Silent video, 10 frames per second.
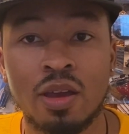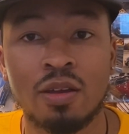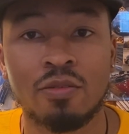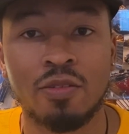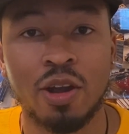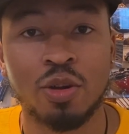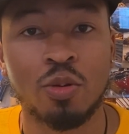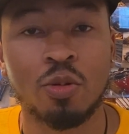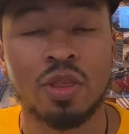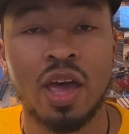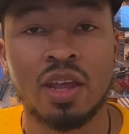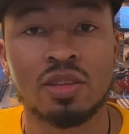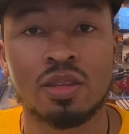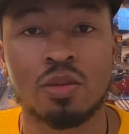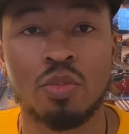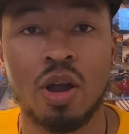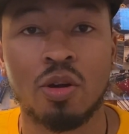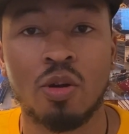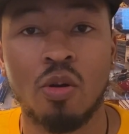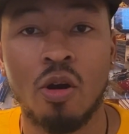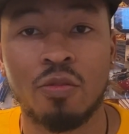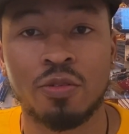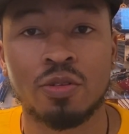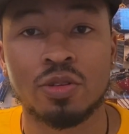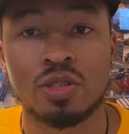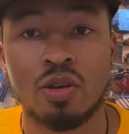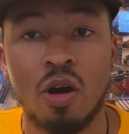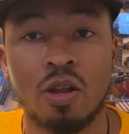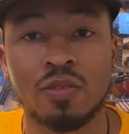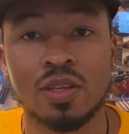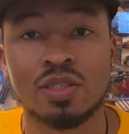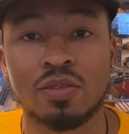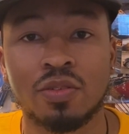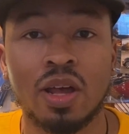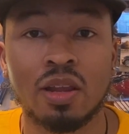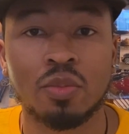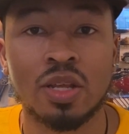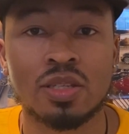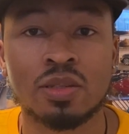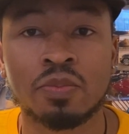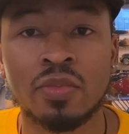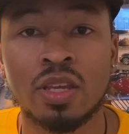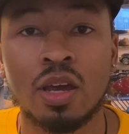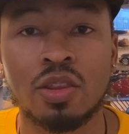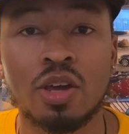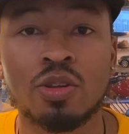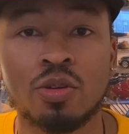very cool that the Bronco offers all of these different elements. Another